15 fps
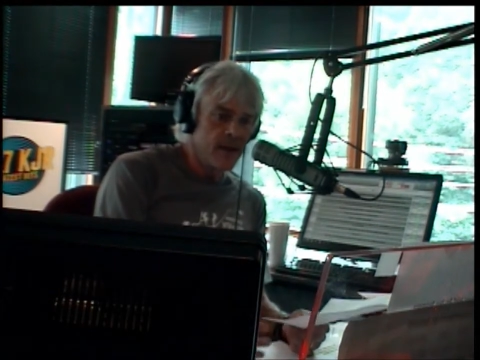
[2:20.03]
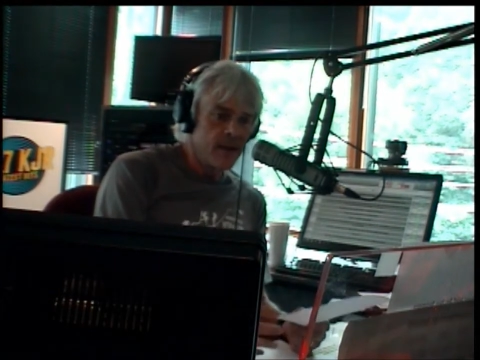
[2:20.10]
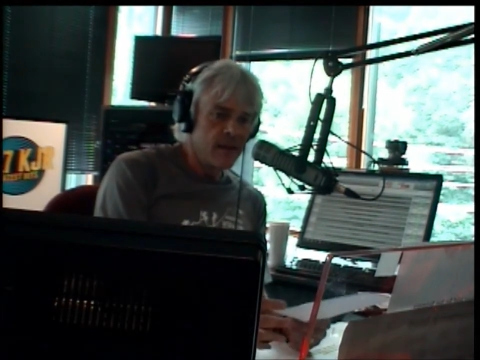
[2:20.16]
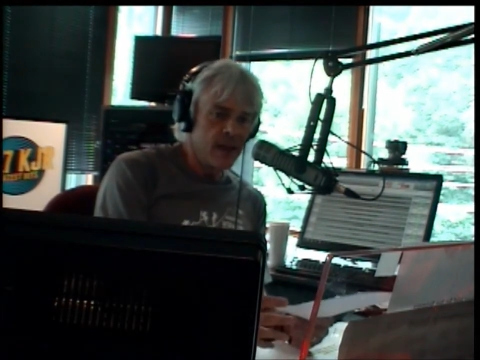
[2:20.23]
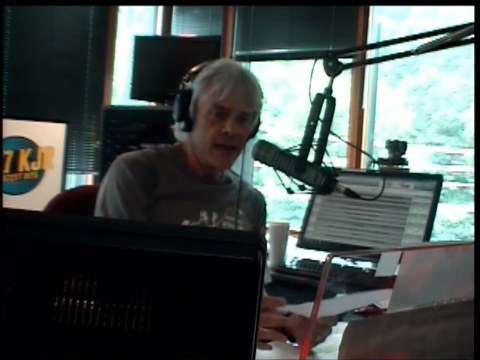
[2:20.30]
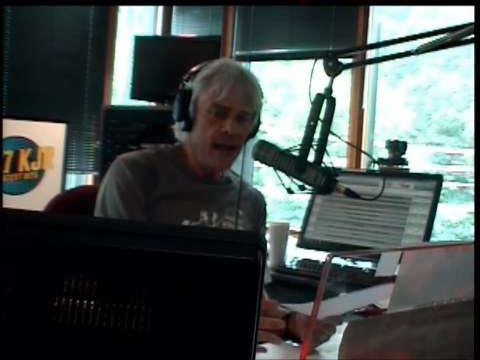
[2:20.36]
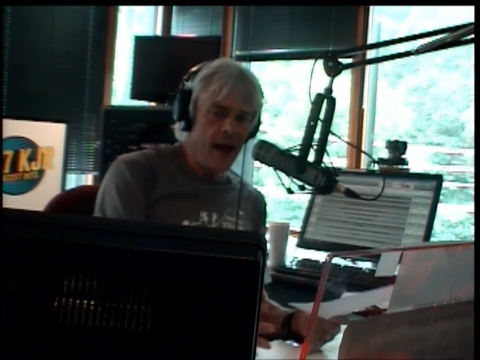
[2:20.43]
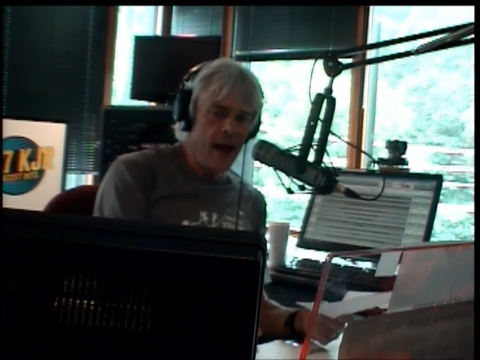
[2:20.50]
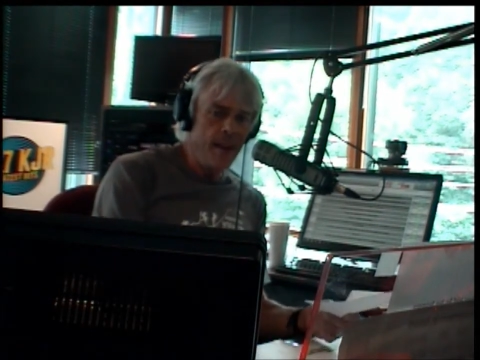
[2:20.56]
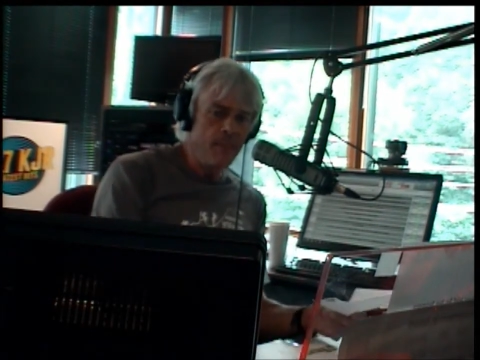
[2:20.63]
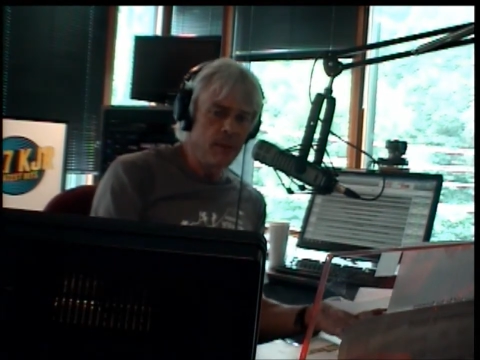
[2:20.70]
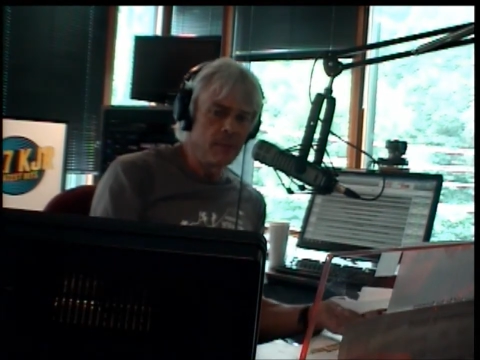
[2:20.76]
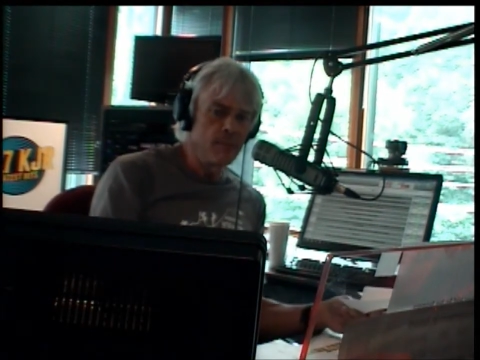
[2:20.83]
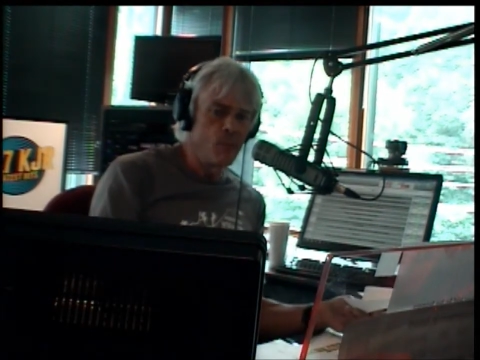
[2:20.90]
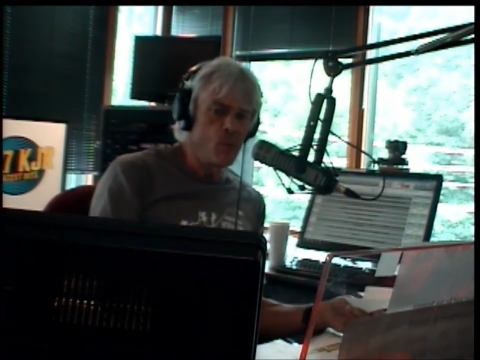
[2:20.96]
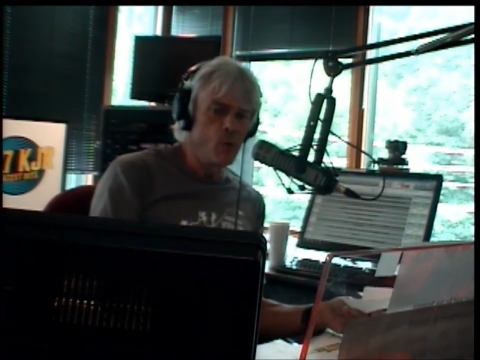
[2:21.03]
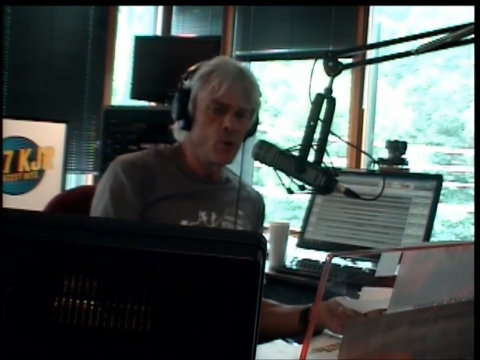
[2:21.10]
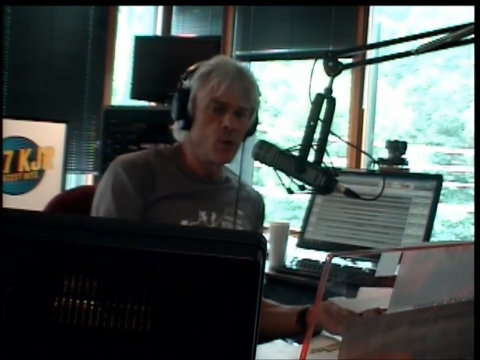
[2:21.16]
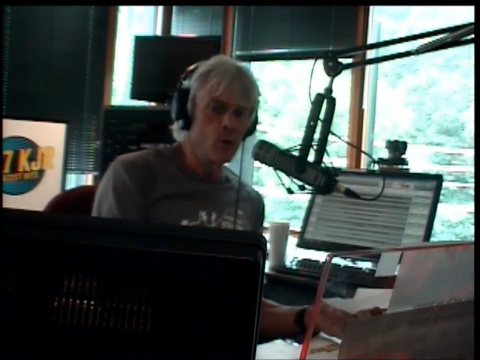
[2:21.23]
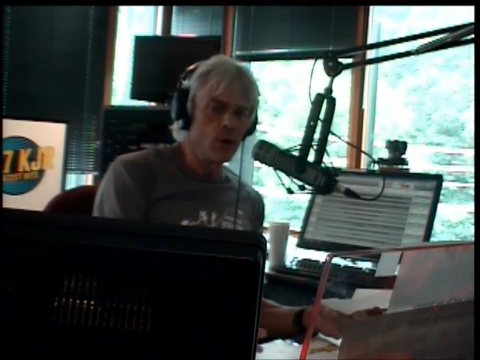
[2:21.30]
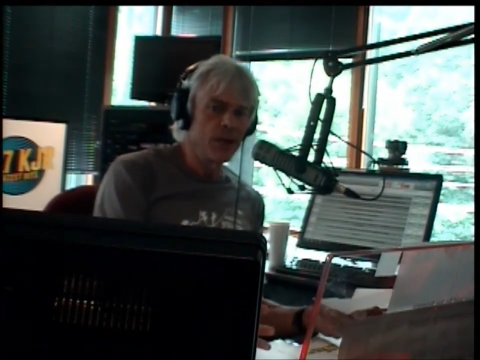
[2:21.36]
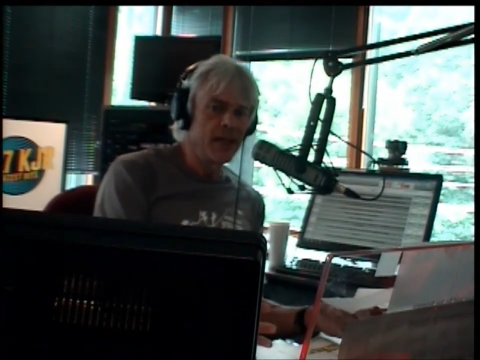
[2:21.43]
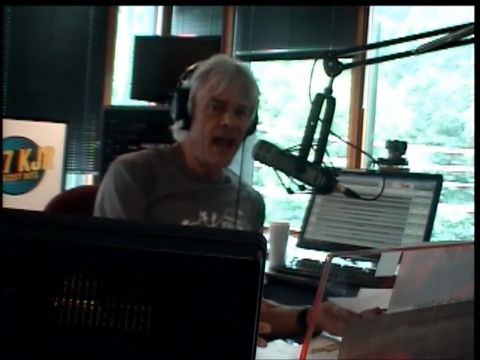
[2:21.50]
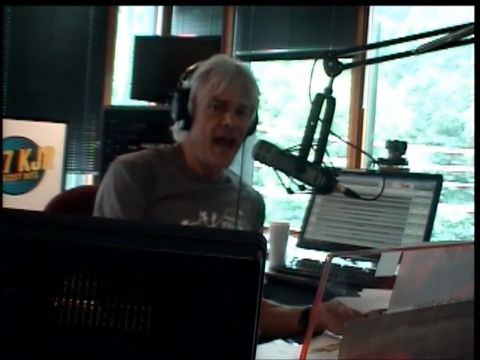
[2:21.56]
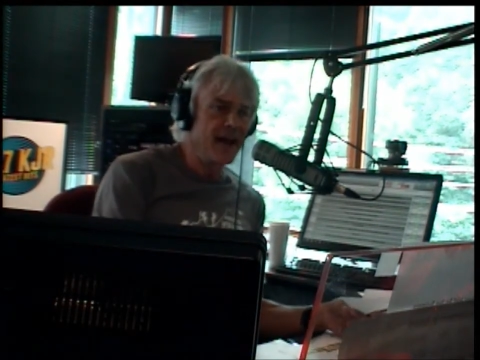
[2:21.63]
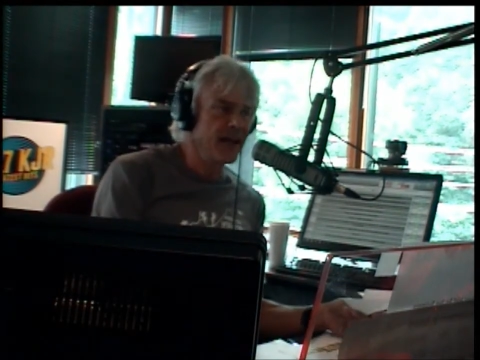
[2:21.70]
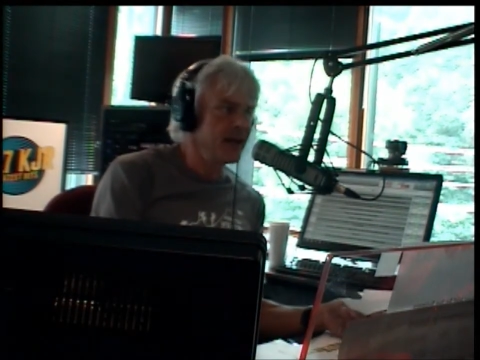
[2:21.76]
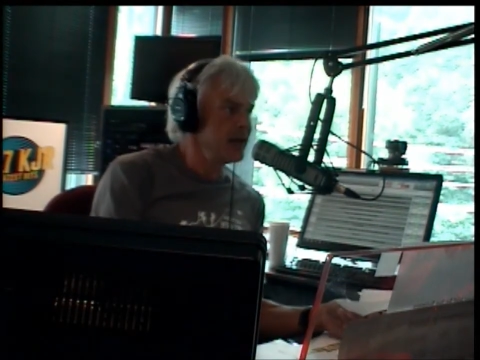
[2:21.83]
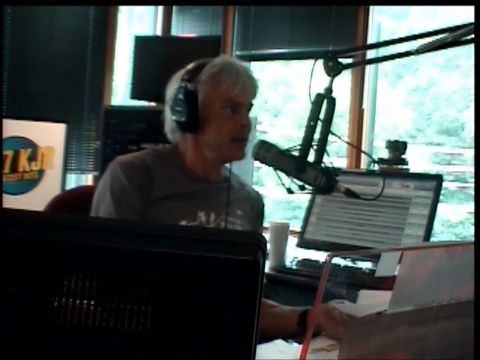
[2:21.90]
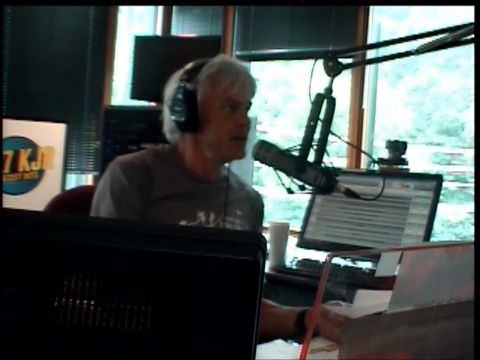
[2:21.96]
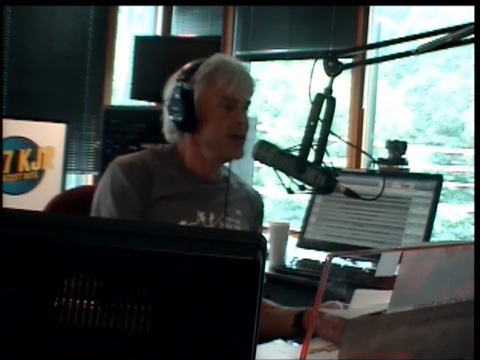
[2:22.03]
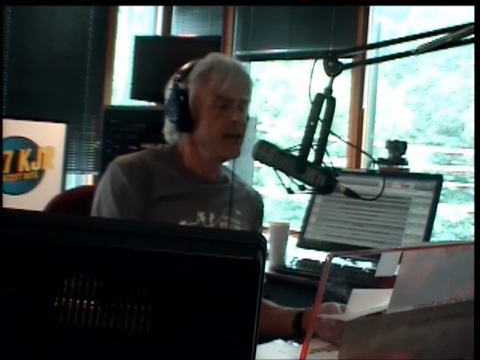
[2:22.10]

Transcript: they happen more organically